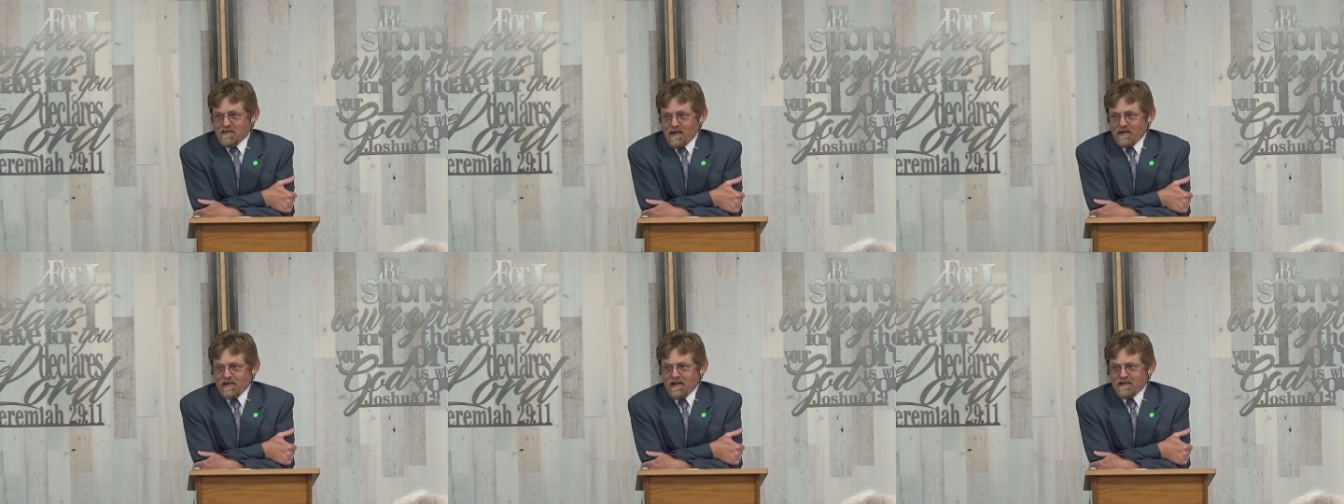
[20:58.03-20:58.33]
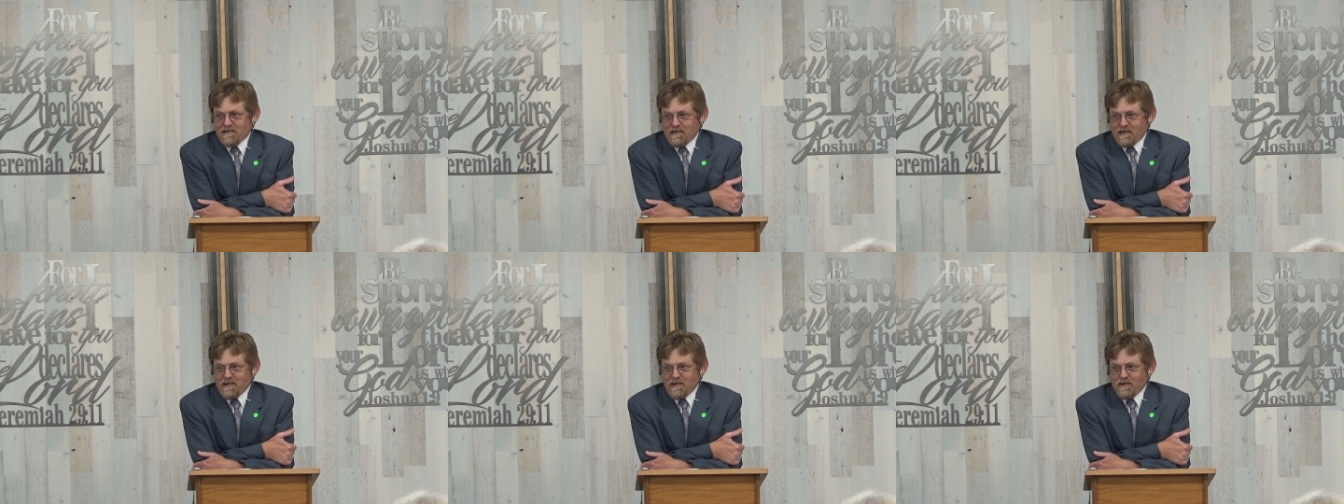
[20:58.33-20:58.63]
they
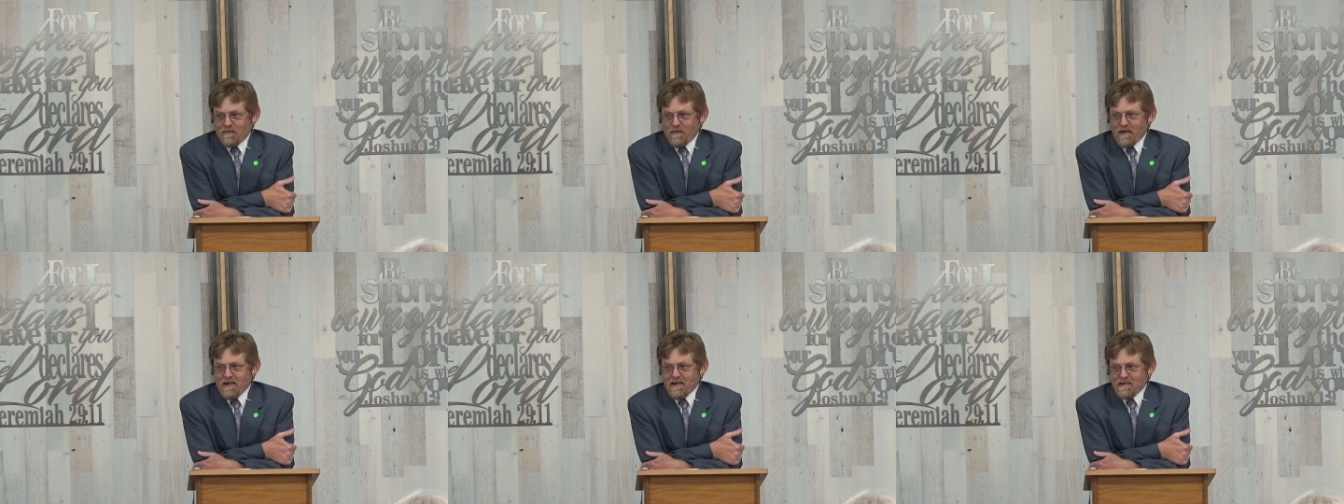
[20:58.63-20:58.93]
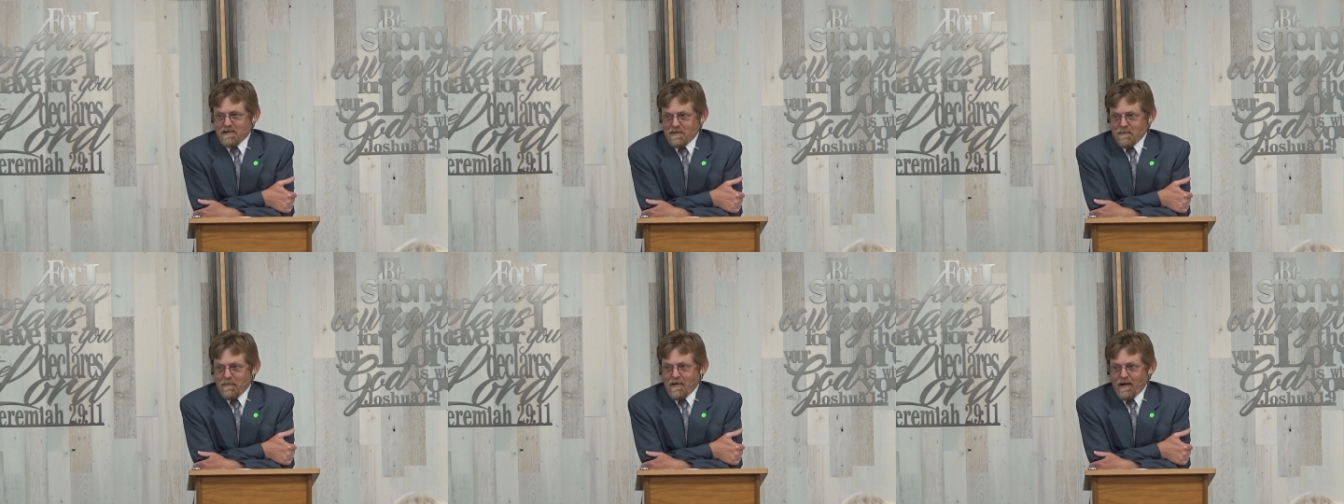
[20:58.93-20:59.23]
like to get away
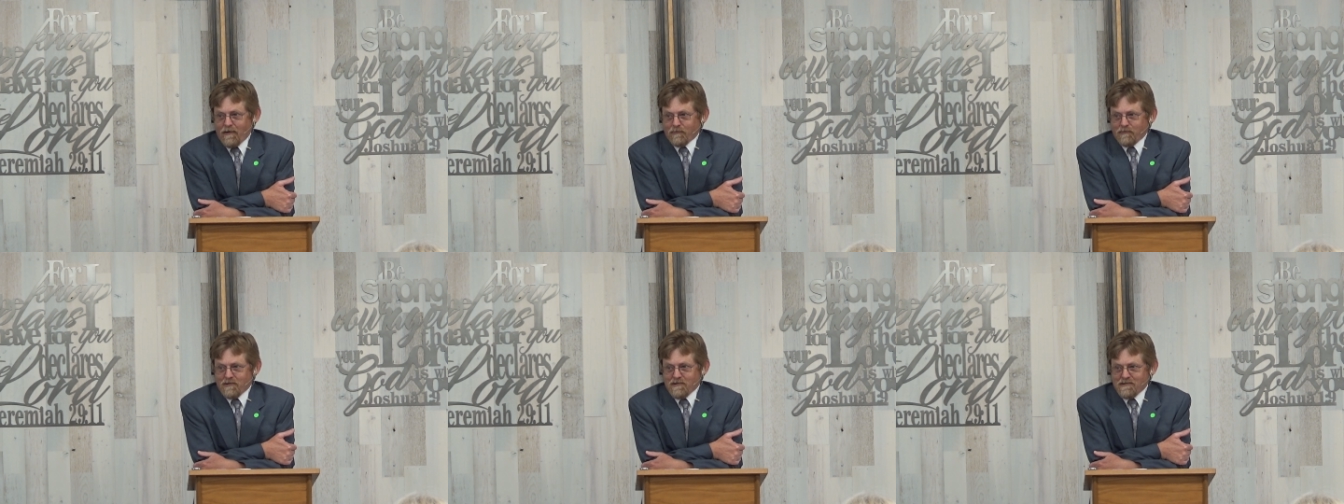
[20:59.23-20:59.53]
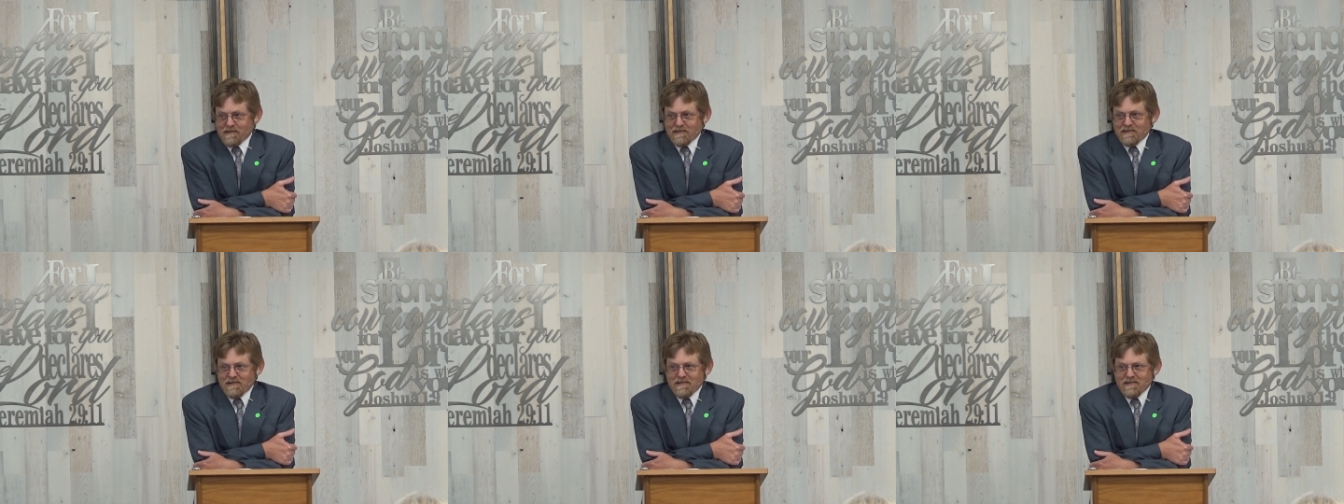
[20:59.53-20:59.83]
to the
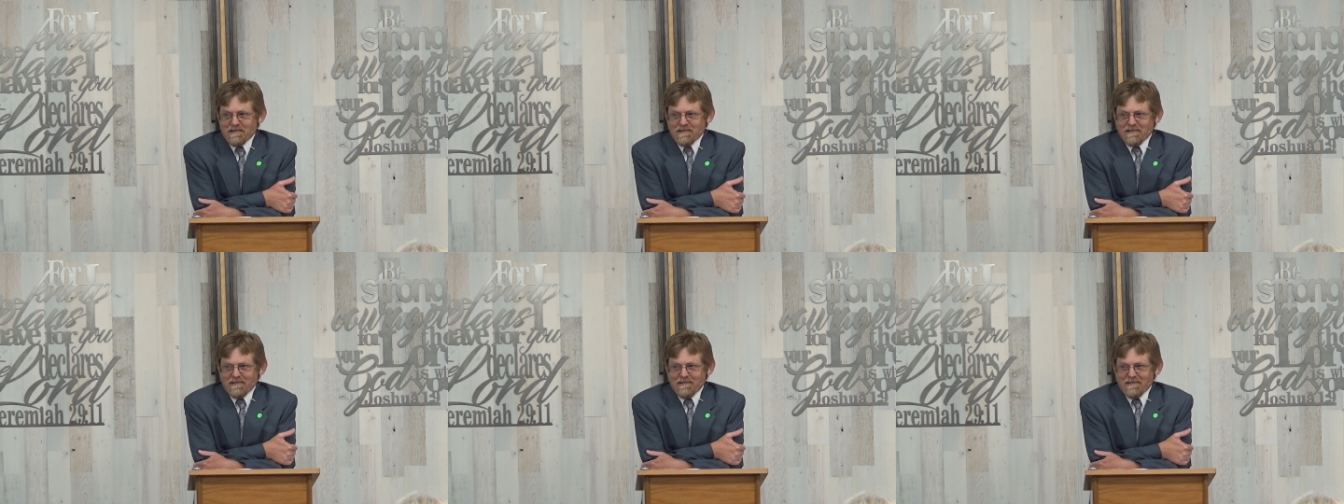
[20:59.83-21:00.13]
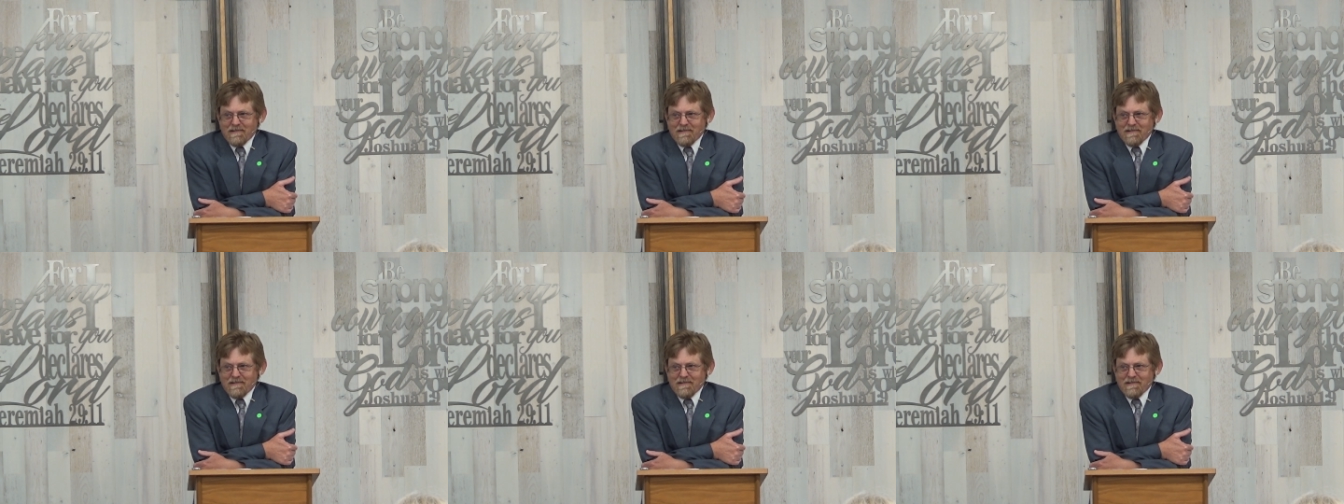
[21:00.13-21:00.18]
mountains.